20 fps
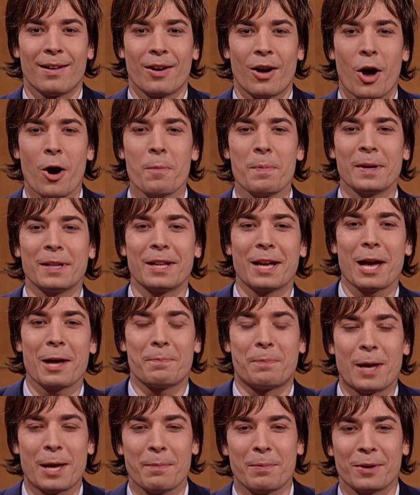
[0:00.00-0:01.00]
Hoping to
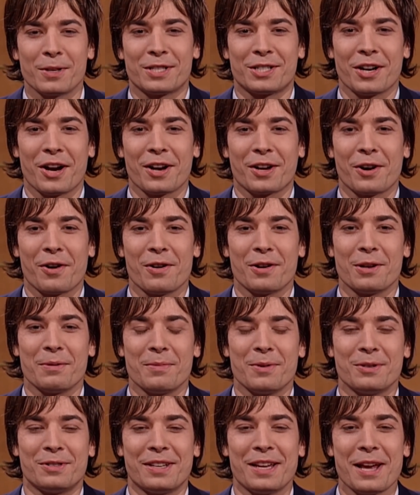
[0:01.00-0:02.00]
get people to start going to
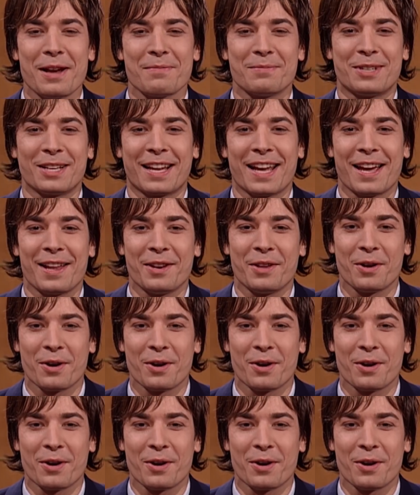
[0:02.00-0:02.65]
museums again,